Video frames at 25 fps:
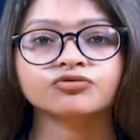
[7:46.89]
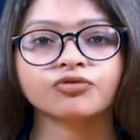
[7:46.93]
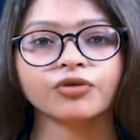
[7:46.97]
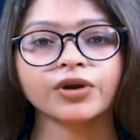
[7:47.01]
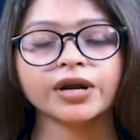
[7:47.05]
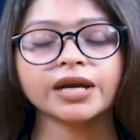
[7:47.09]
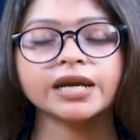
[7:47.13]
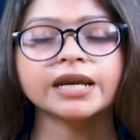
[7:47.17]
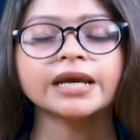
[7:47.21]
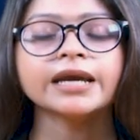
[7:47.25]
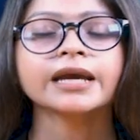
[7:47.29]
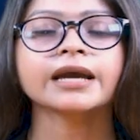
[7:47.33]

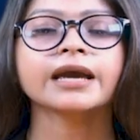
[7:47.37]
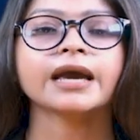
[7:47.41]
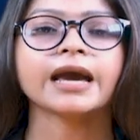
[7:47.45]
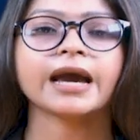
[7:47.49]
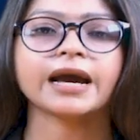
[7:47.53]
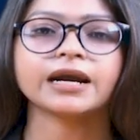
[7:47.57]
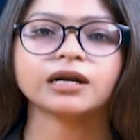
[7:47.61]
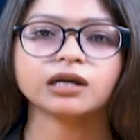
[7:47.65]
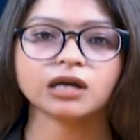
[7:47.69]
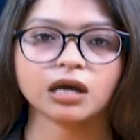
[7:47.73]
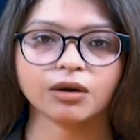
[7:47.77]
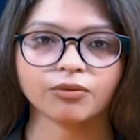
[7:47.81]
training,
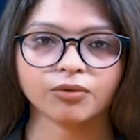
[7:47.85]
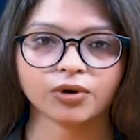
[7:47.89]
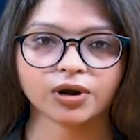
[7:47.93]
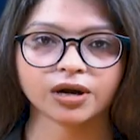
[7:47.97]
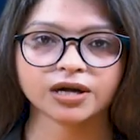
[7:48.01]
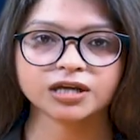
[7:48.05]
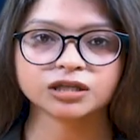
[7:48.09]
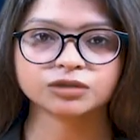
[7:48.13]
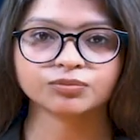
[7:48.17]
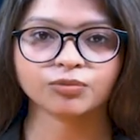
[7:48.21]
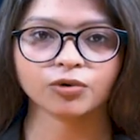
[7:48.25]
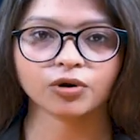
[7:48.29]
and
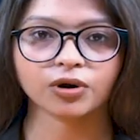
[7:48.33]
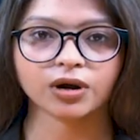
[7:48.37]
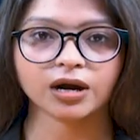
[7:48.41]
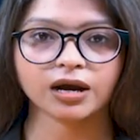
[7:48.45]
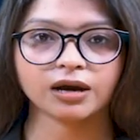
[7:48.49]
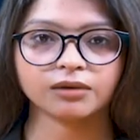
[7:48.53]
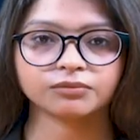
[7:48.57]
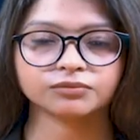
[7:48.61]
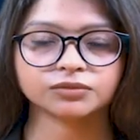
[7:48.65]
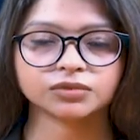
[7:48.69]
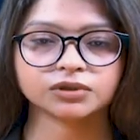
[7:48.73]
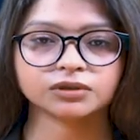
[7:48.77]
awareness
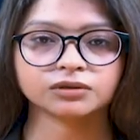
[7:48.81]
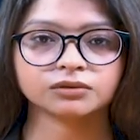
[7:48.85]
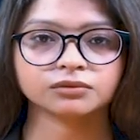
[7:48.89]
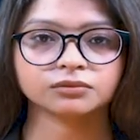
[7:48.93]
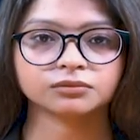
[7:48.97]
programs.